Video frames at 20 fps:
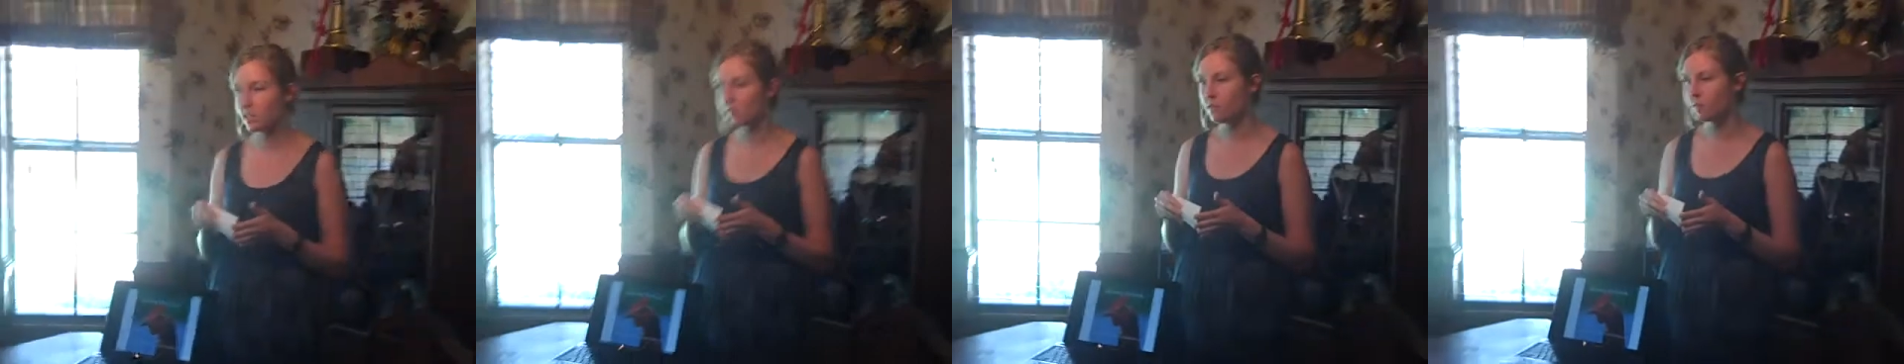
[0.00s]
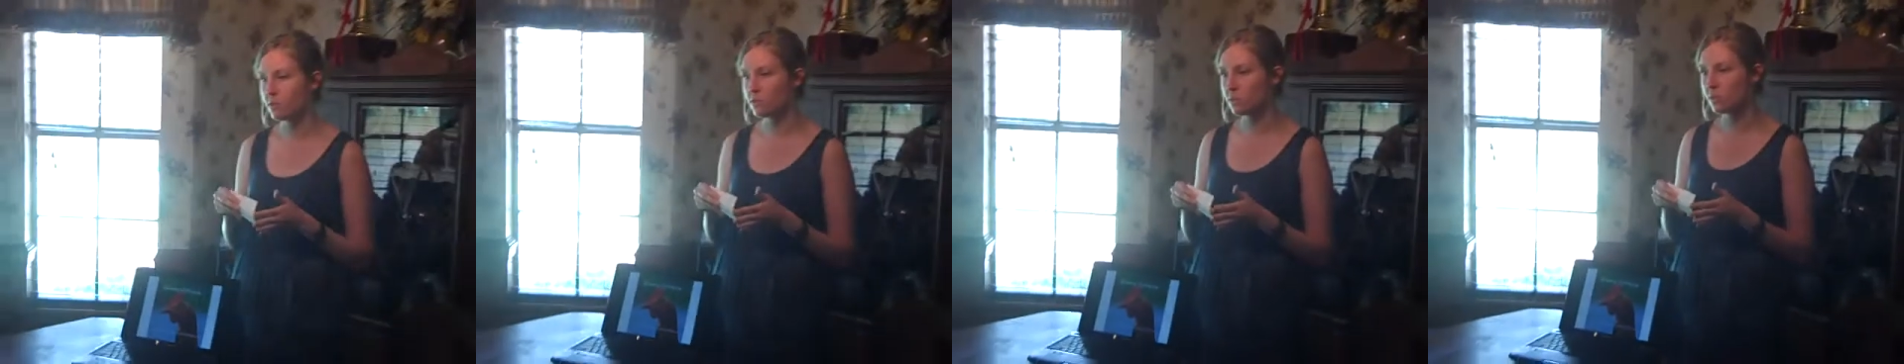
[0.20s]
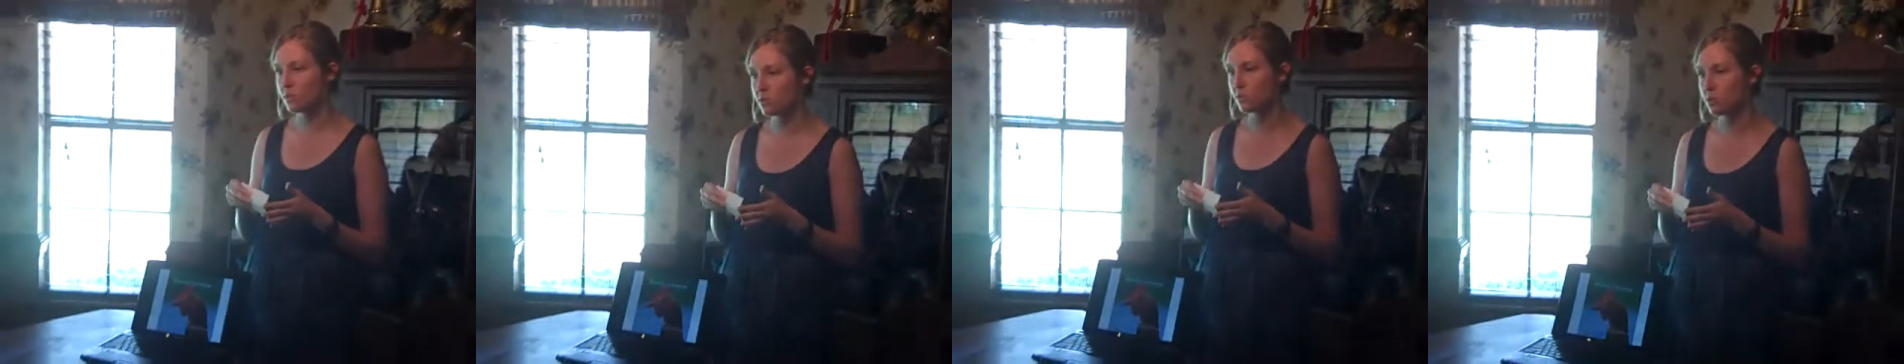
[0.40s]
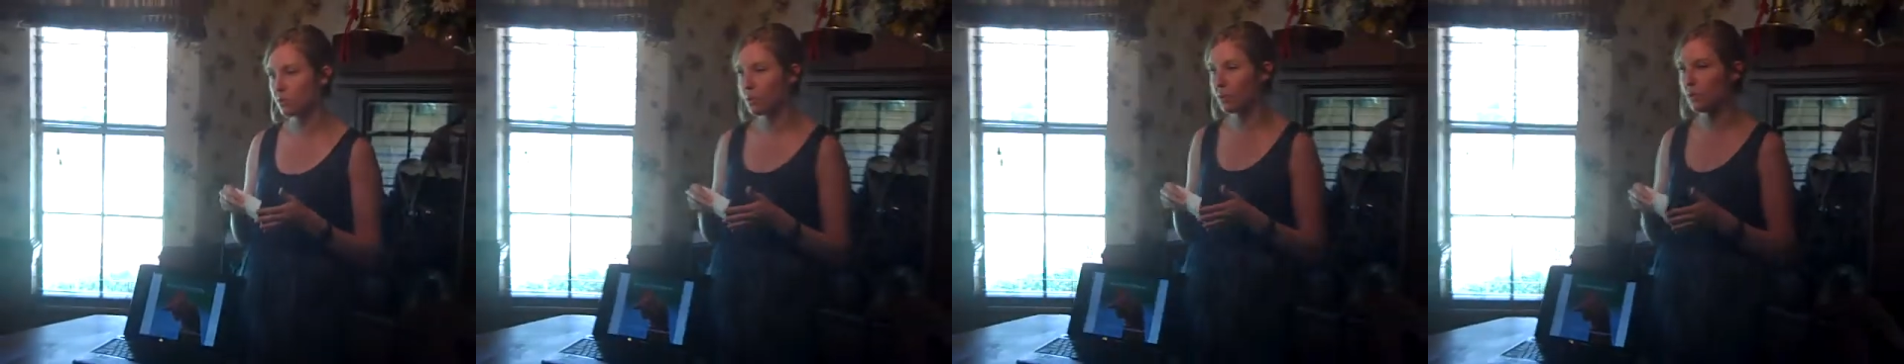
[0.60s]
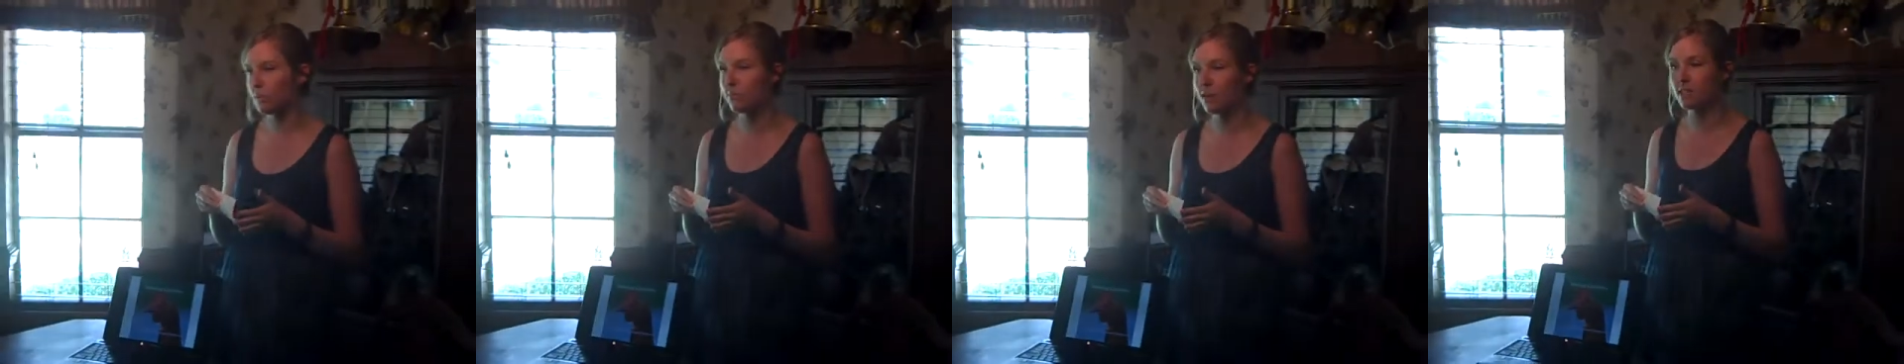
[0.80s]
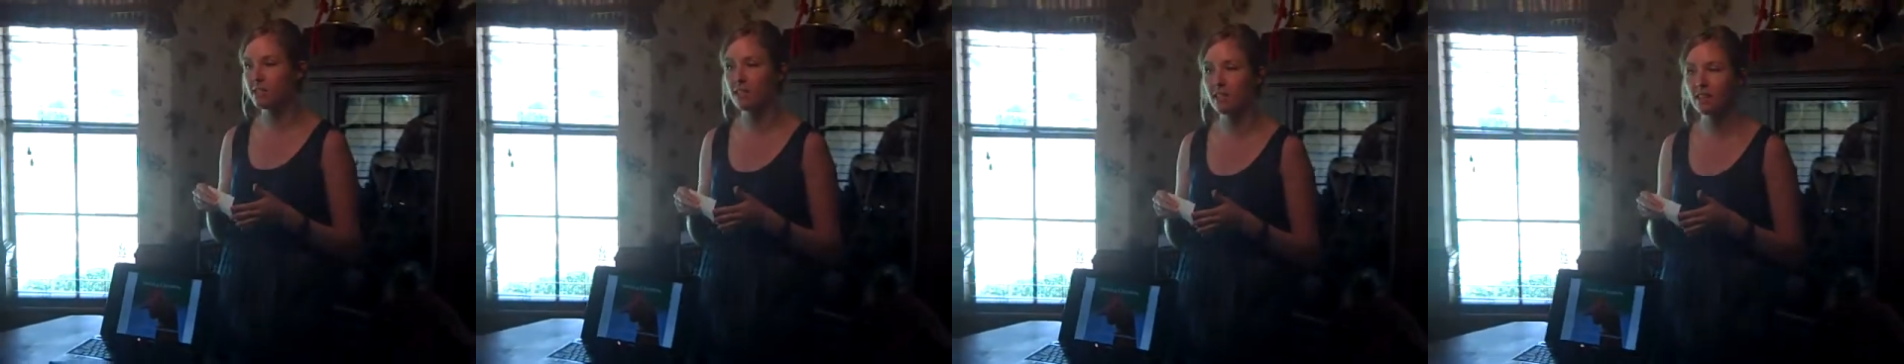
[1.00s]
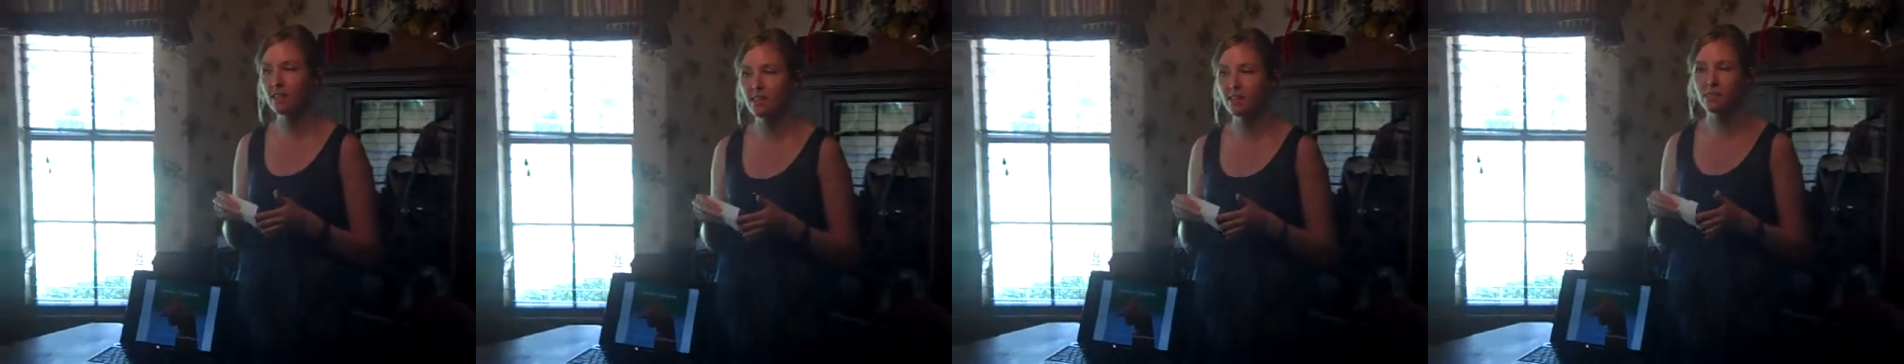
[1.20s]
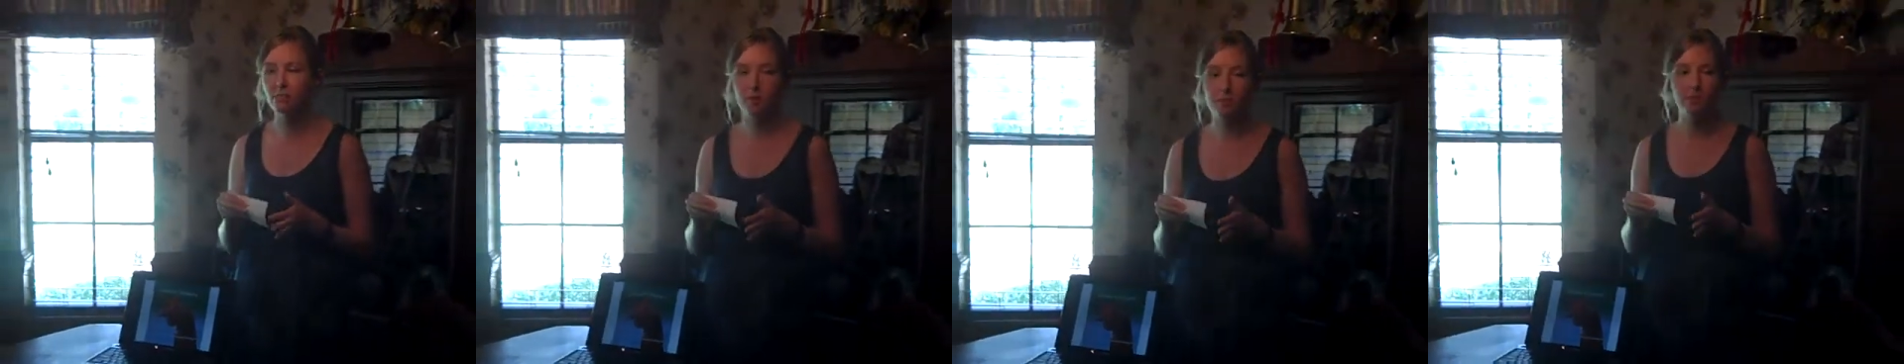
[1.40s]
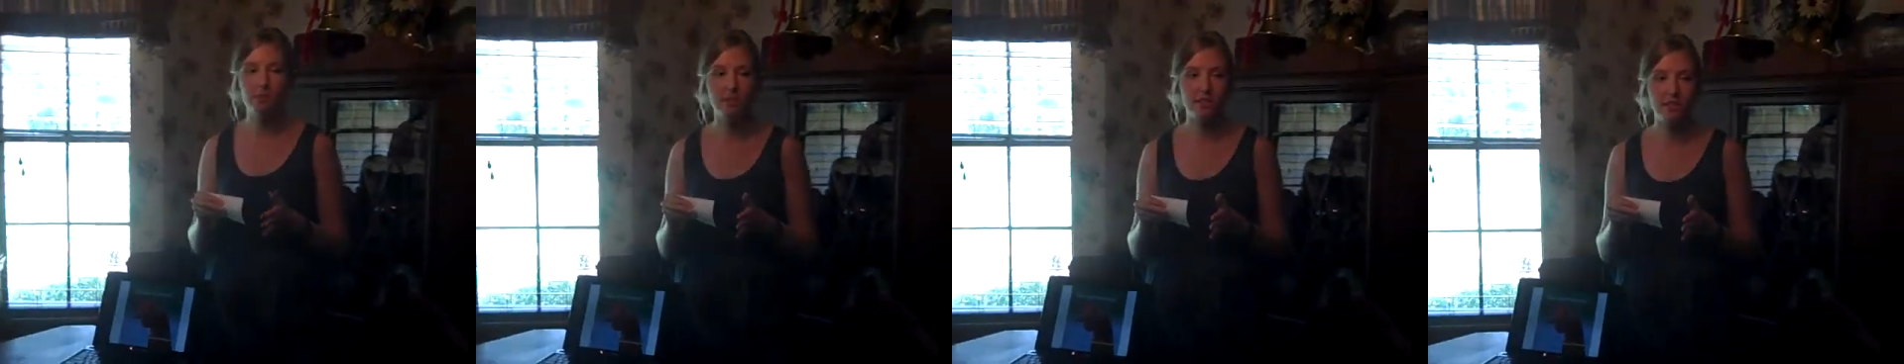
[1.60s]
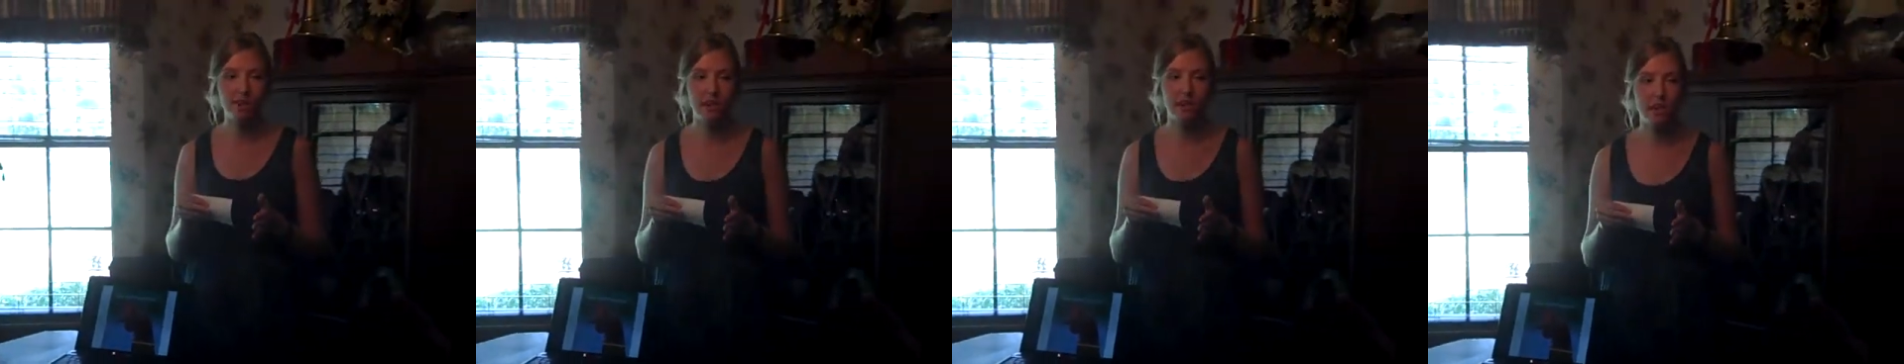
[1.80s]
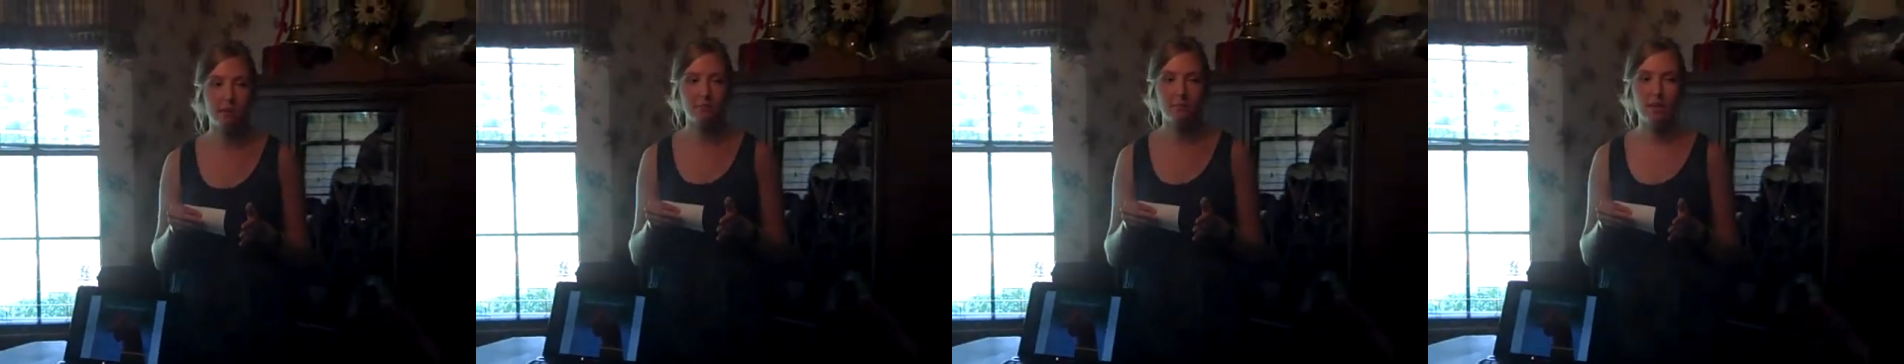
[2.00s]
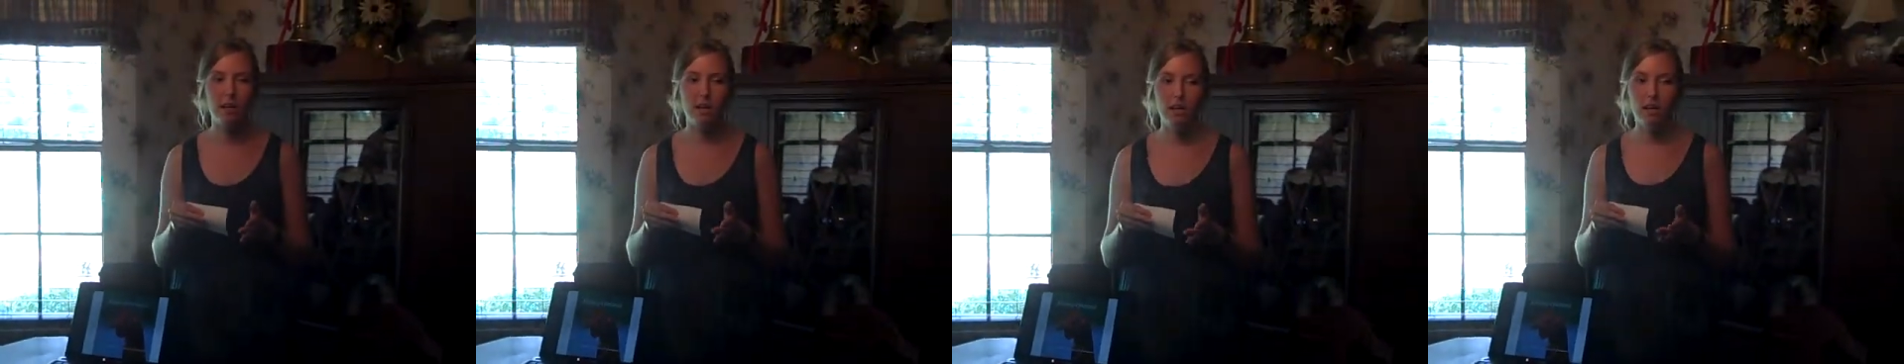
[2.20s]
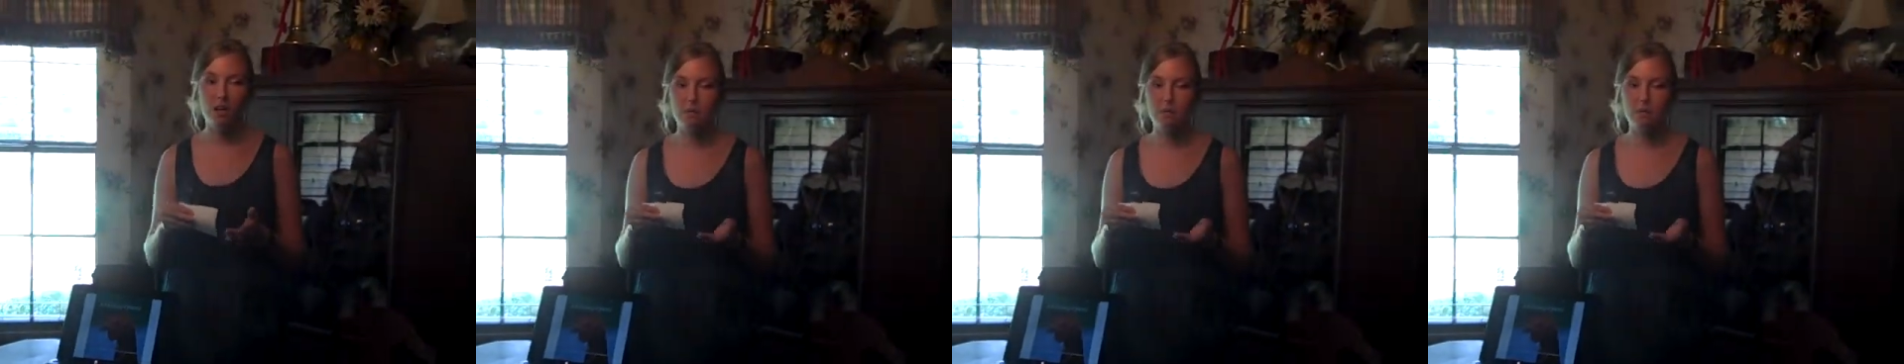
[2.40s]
home from the store and raising them from the time,